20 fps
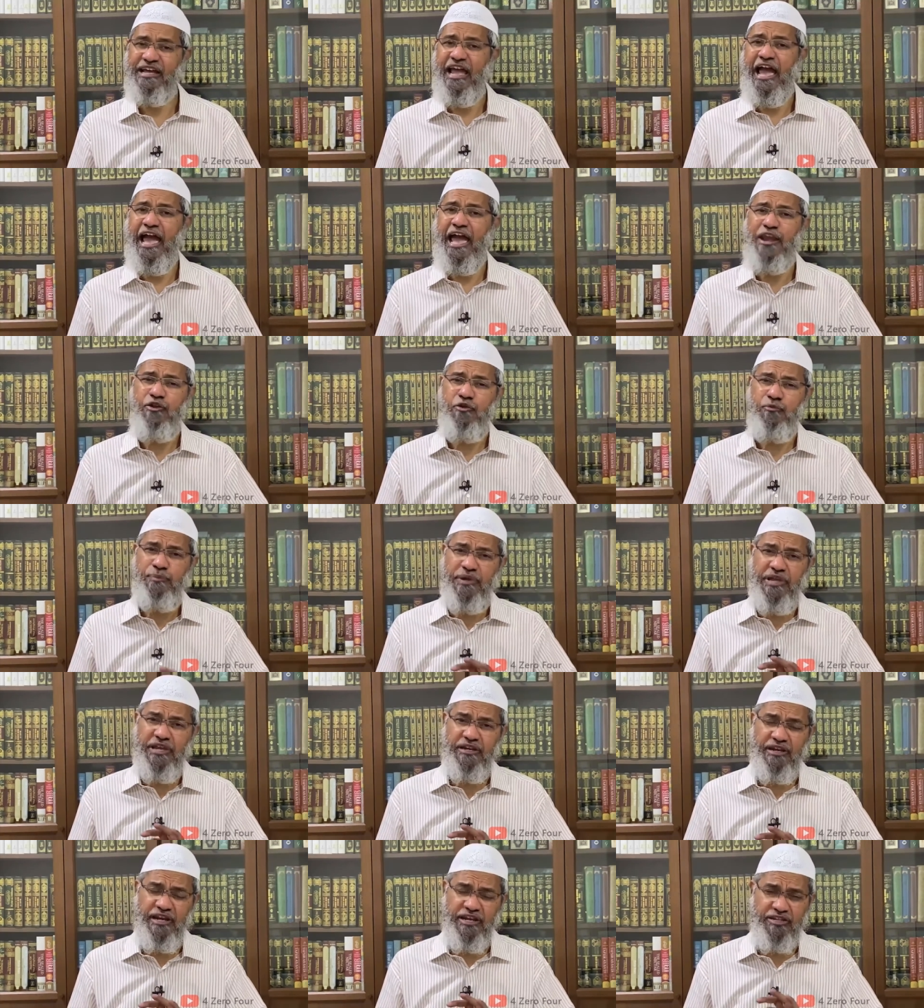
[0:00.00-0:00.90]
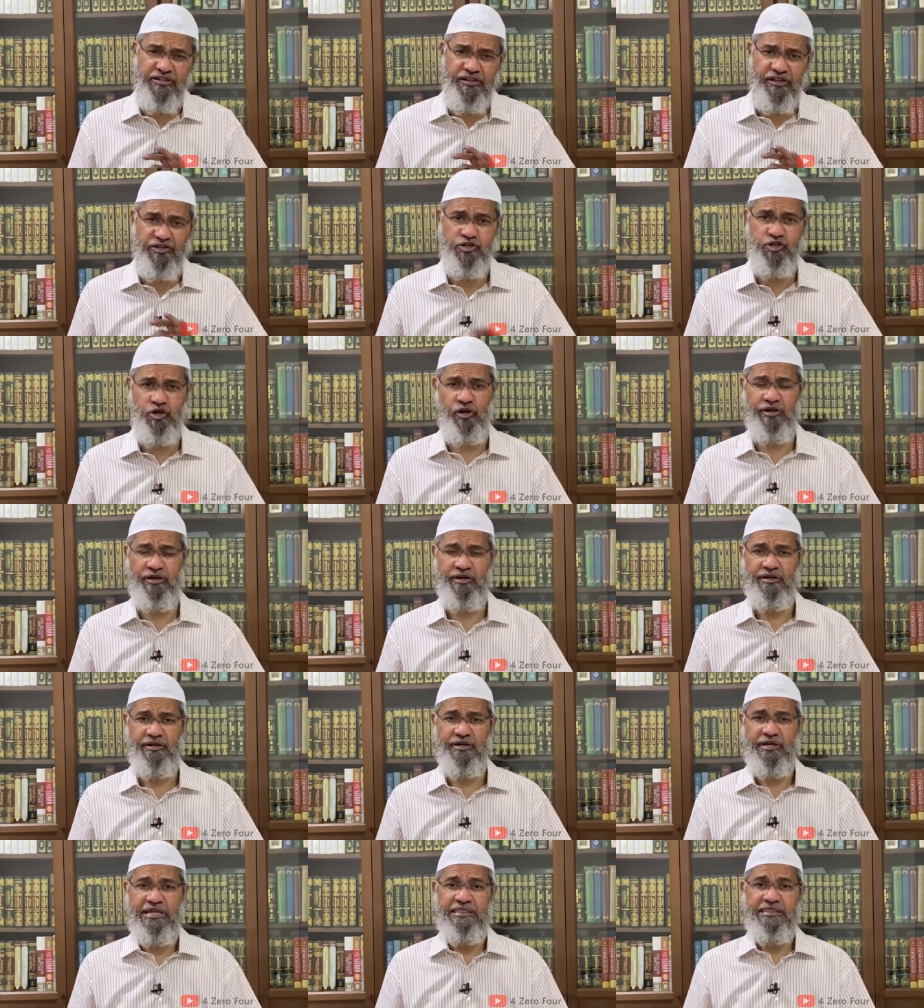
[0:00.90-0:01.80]
And you be rest assured
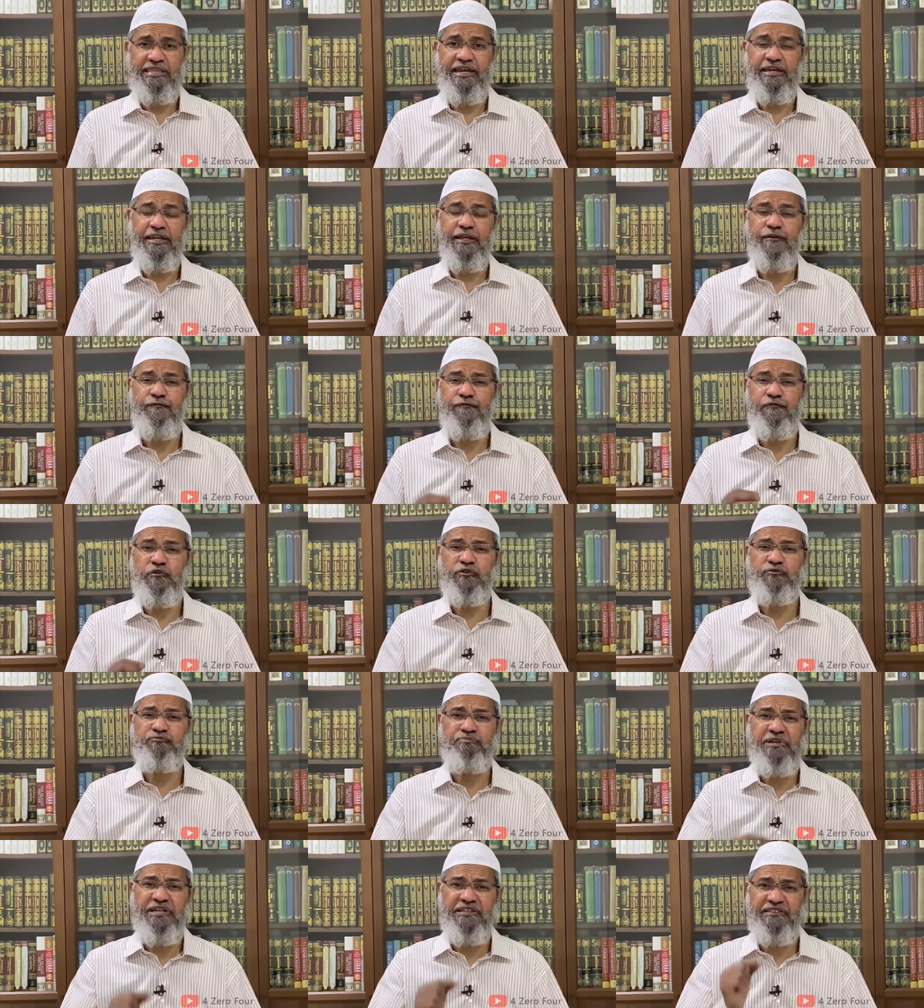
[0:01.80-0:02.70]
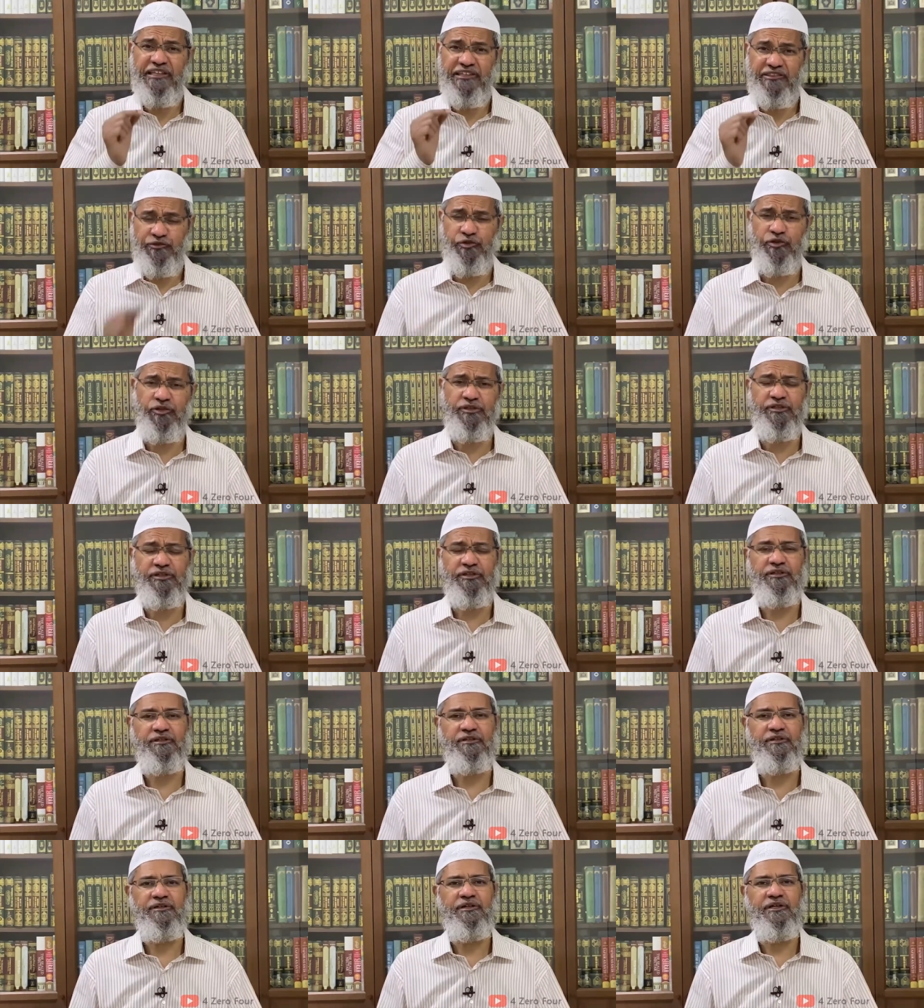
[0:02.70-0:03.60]
that if you speak the truth,
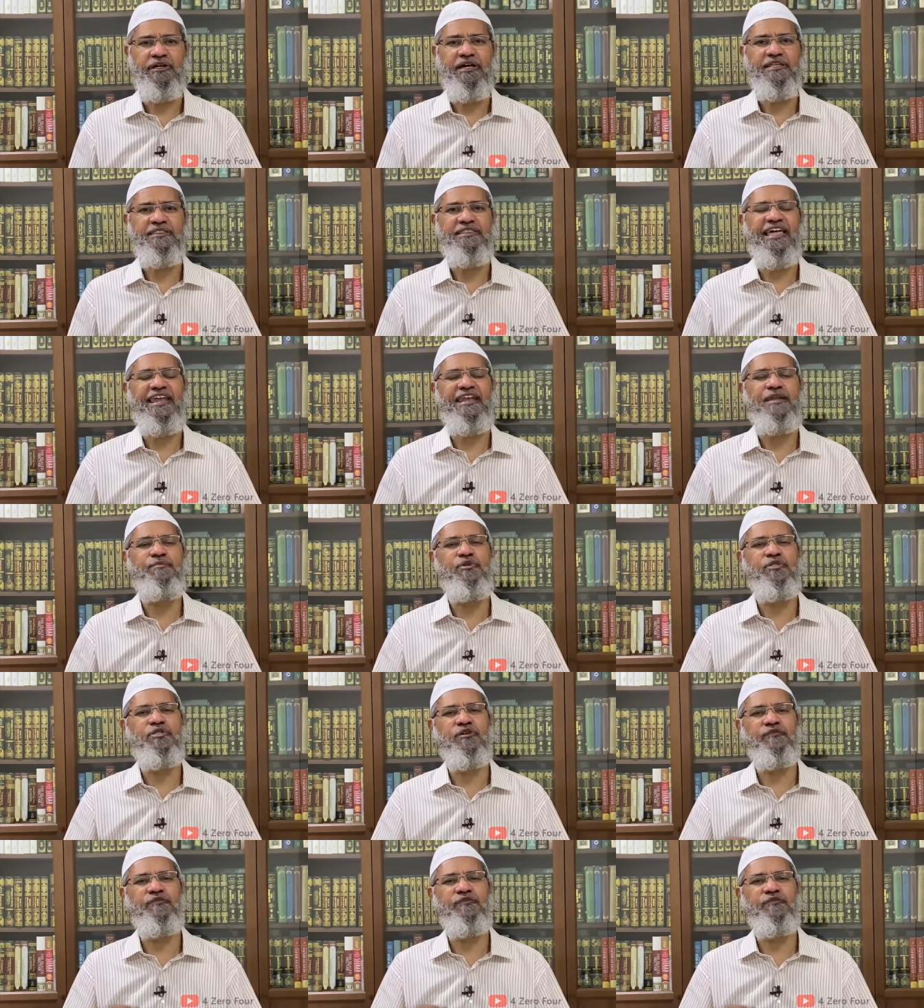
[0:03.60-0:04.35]
the enemies of